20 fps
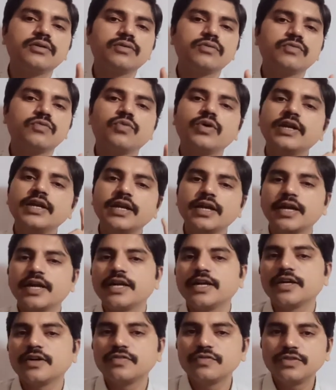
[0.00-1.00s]
one
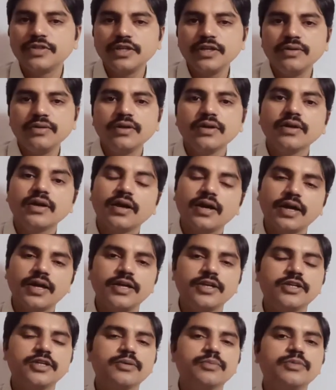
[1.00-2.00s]
kind of the
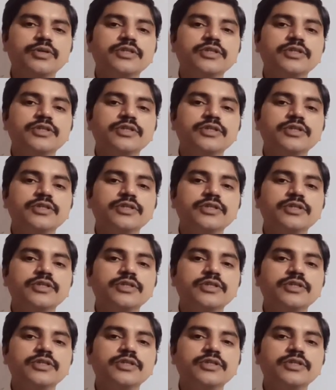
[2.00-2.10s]
item.